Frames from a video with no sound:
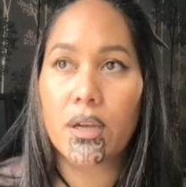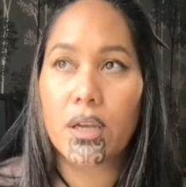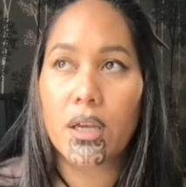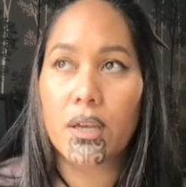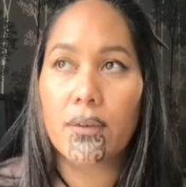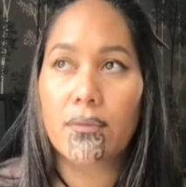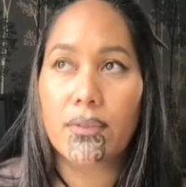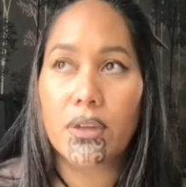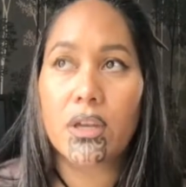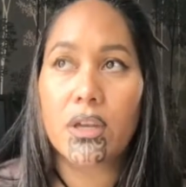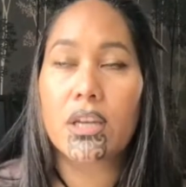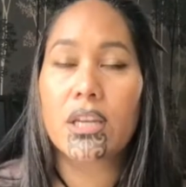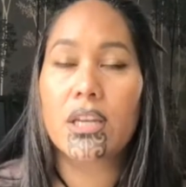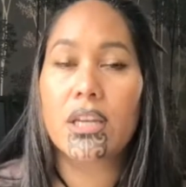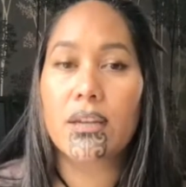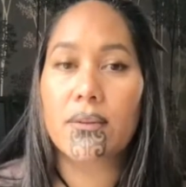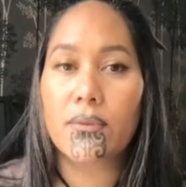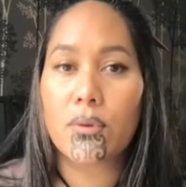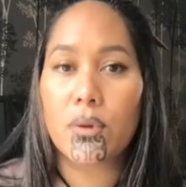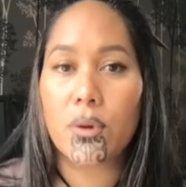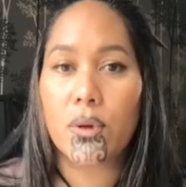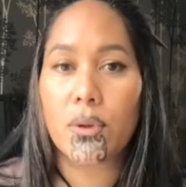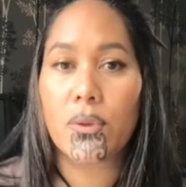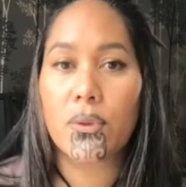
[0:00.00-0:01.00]
if they're going to
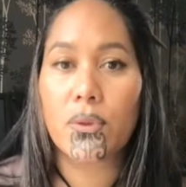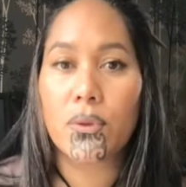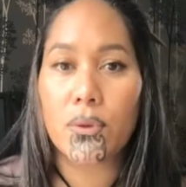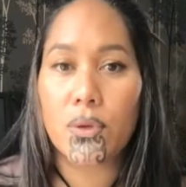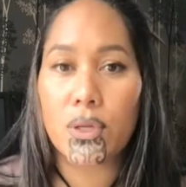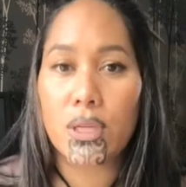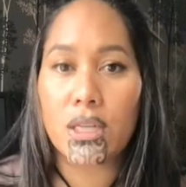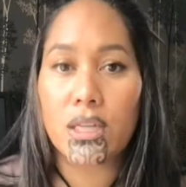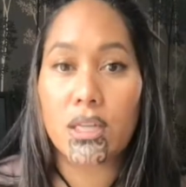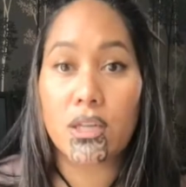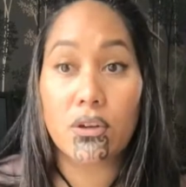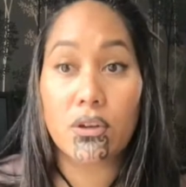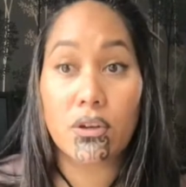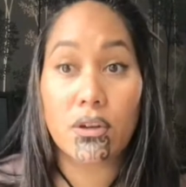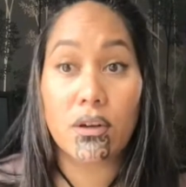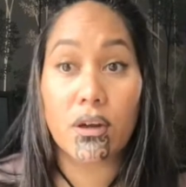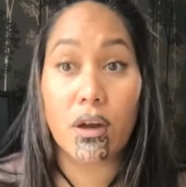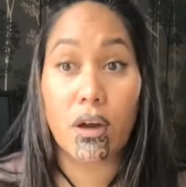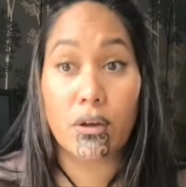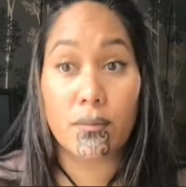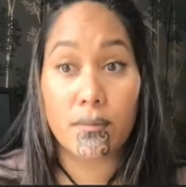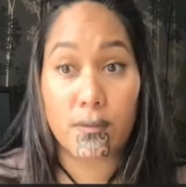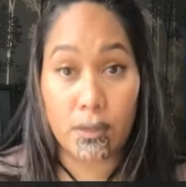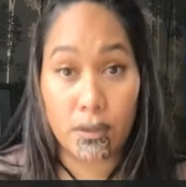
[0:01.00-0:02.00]
give you a 30-year
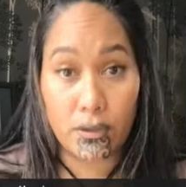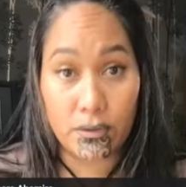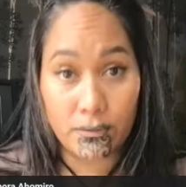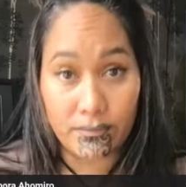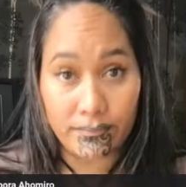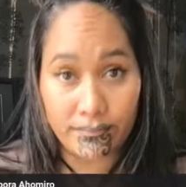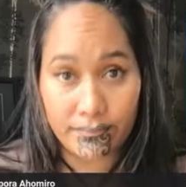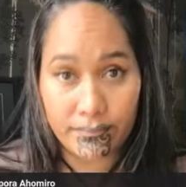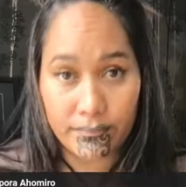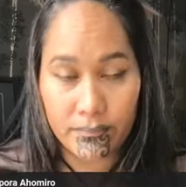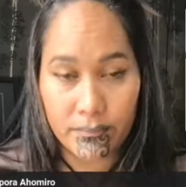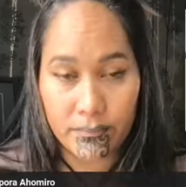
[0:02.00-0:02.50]
home loan,